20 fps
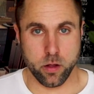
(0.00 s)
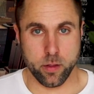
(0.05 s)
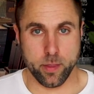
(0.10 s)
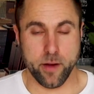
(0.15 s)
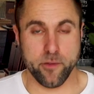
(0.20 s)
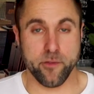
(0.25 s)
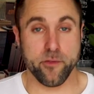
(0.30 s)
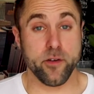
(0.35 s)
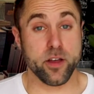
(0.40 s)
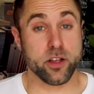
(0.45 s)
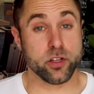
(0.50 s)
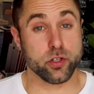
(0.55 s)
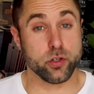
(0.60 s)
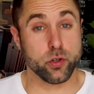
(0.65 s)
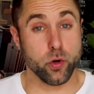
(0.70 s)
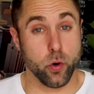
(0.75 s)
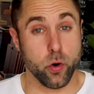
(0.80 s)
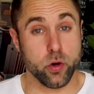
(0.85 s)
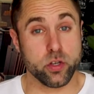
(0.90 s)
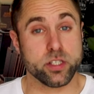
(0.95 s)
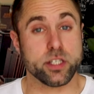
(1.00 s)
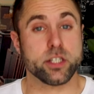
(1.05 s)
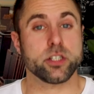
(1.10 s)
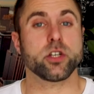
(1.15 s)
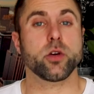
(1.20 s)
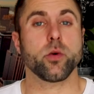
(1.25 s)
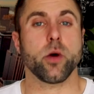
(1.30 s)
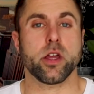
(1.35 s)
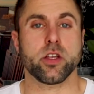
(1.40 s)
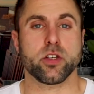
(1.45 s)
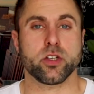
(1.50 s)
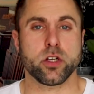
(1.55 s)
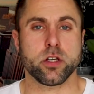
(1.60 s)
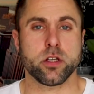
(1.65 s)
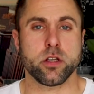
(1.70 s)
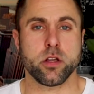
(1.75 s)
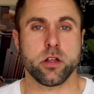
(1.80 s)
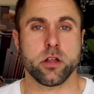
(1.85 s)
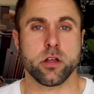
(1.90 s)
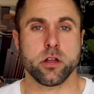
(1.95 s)
that fits your
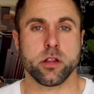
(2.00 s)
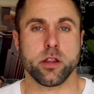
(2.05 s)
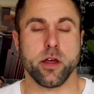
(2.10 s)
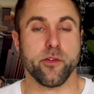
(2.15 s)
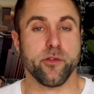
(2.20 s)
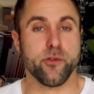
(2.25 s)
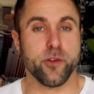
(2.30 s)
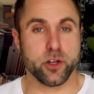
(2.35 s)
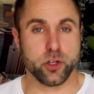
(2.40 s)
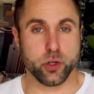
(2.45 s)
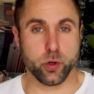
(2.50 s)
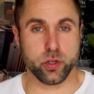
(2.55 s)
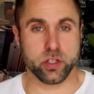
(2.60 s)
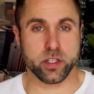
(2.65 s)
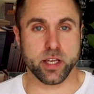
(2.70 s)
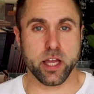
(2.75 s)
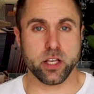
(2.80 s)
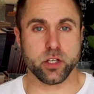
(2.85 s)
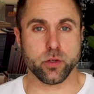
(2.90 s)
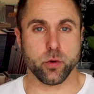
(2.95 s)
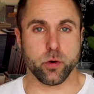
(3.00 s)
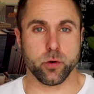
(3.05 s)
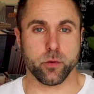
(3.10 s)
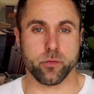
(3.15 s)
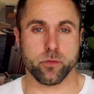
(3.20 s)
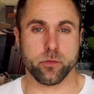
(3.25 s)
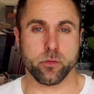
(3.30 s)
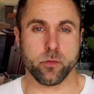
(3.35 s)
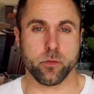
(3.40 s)
situation, that fits your schedule,